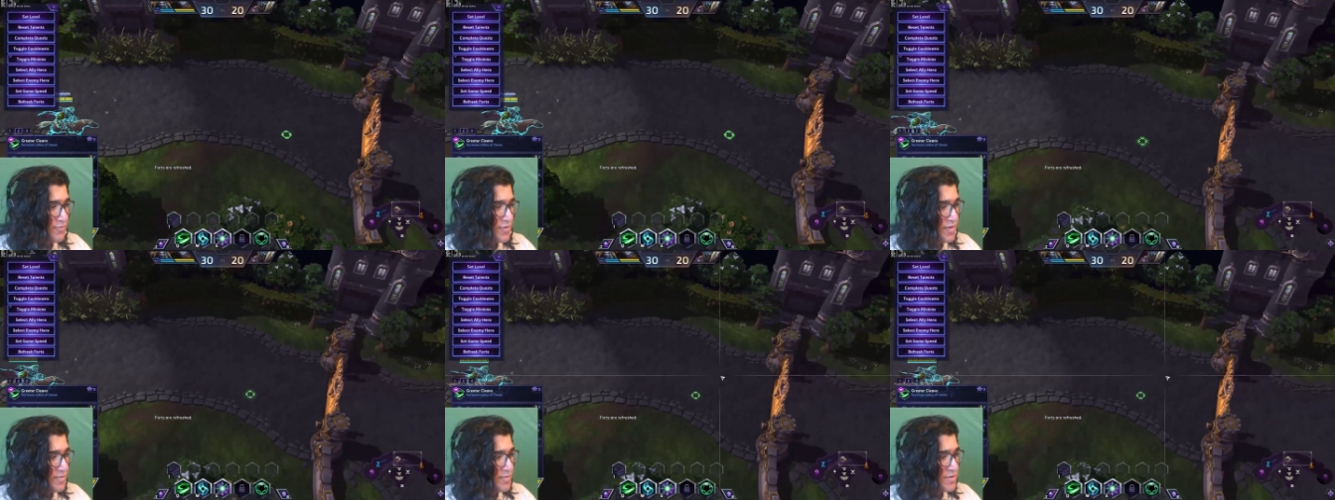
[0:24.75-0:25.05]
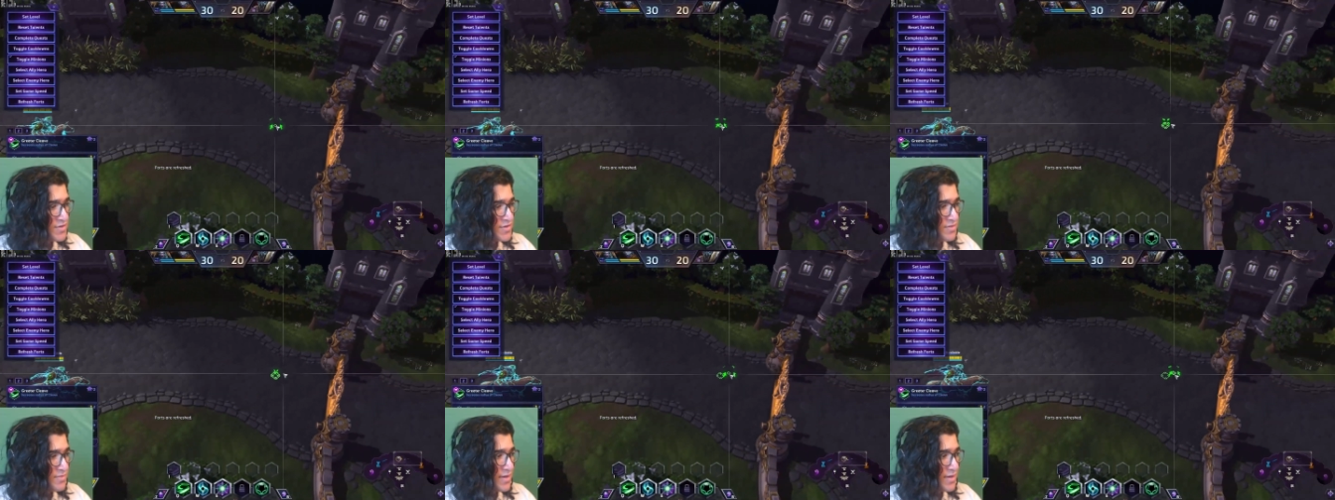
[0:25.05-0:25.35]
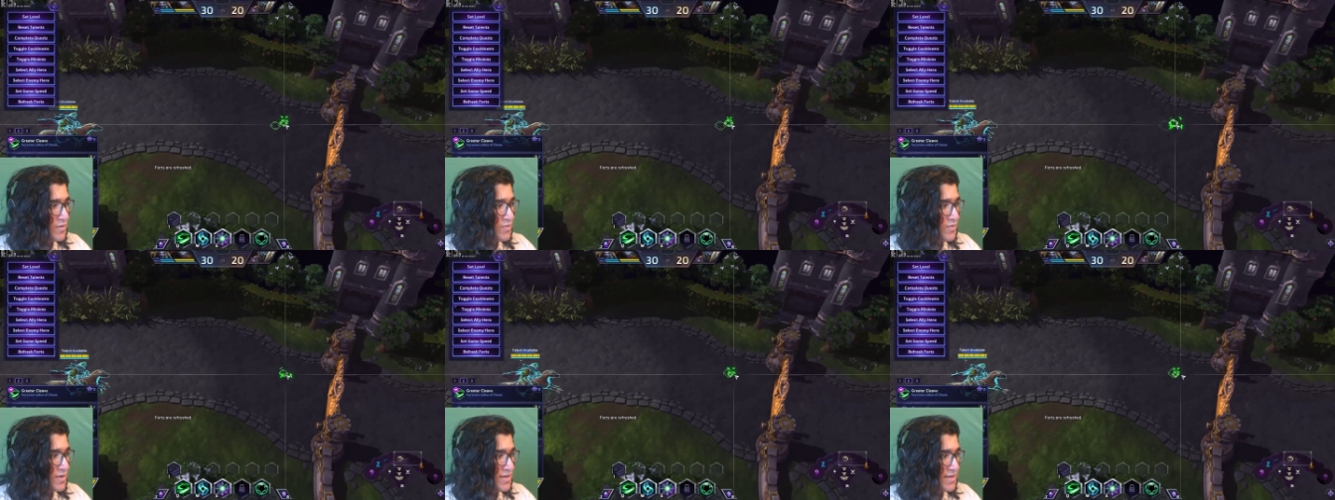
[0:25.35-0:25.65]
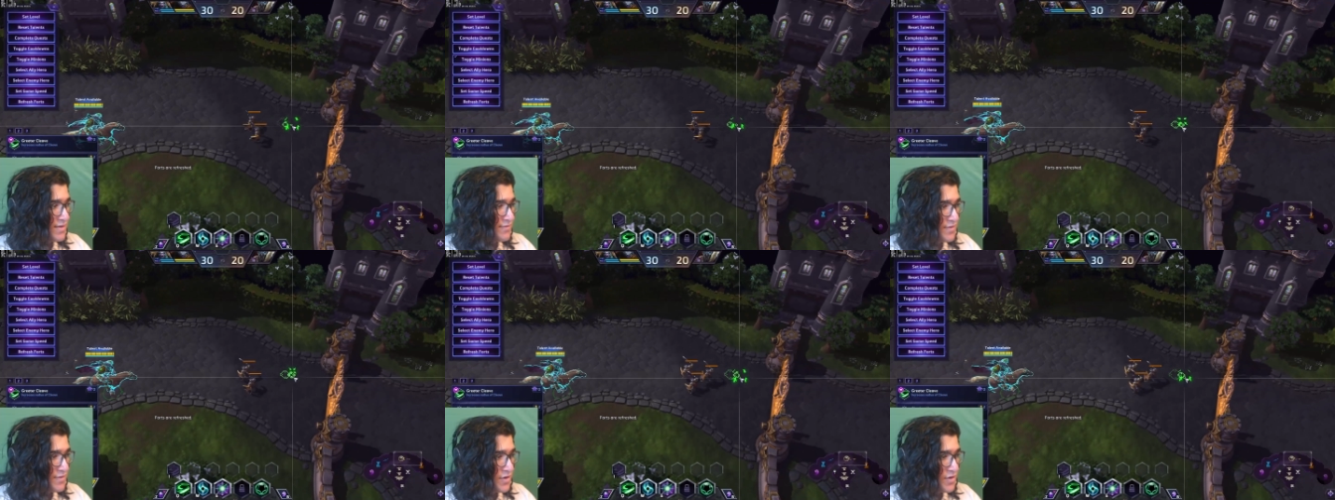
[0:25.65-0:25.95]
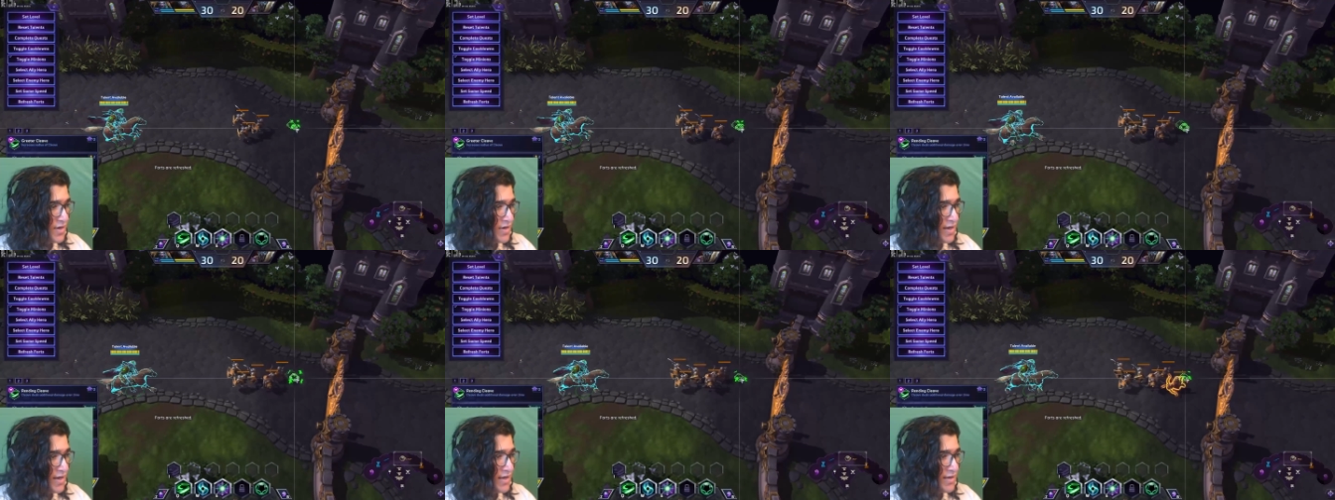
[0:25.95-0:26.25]
pretty much no matter what level
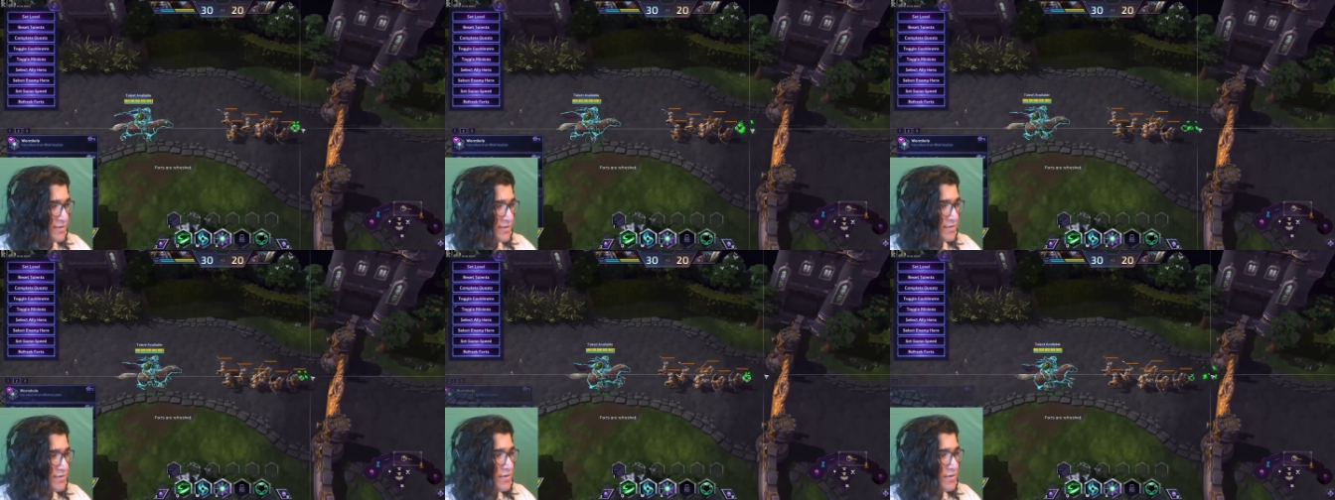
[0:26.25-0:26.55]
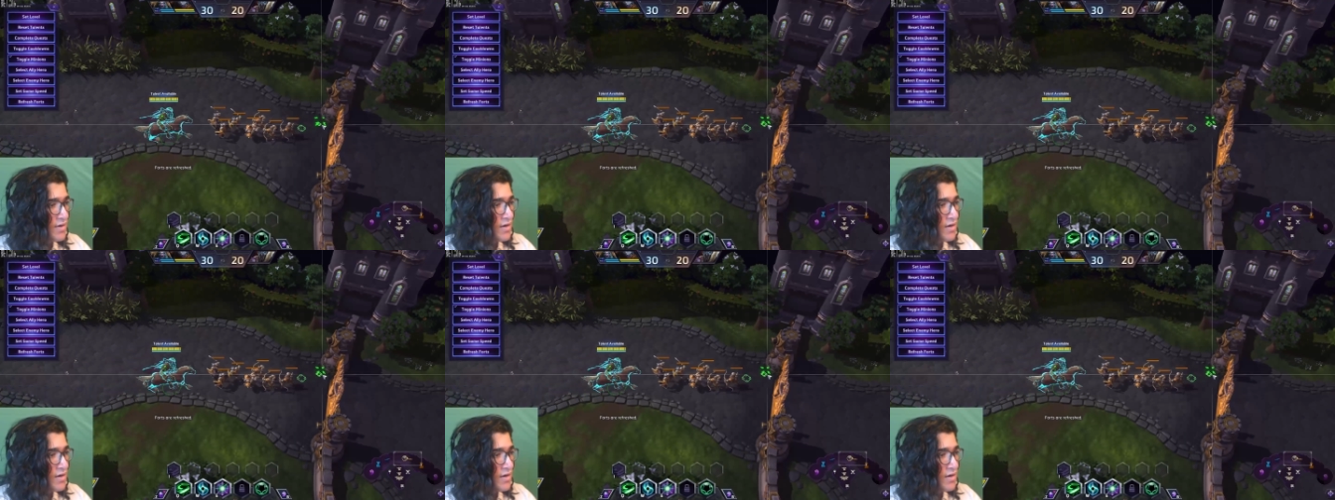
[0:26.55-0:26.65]
you're at.